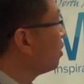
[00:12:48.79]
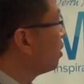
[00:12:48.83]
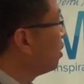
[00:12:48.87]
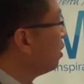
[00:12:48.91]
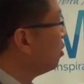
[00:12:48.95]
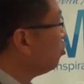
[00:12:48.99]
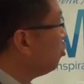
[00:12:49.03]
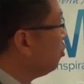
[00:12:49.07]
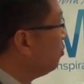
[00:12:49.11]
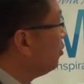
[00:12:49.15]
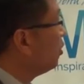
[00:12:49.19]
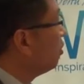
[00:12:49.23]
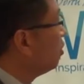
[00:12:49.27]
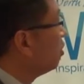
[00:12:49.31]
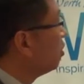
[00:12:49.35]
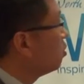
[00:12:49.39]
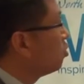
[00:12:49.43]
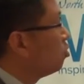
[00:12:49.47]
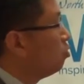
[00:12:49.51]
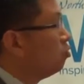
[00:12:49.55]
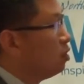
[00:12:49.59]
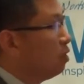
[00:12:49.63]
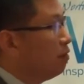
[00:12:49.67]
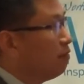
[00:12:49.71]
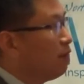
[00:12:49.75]
contributor
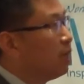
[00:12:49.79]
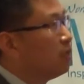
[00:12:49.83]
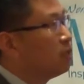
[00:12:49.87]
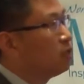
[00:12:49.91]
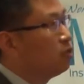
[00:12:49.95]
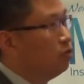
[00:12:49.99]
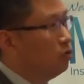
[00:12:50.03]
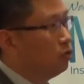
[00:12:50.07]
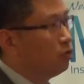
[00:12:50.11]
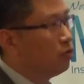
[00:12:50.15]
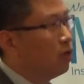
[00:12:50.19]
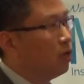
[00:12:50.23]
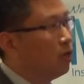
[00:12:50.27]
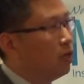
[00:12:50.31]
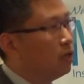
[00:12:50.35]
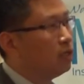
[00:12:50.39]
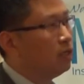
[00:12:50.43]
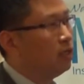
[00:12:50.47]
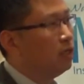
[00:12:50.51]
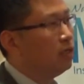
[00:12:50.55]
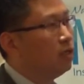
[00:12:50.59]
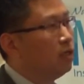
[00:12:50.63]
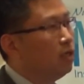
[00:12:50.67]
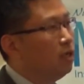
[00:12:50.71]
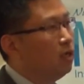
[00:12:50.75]
to device neutrality.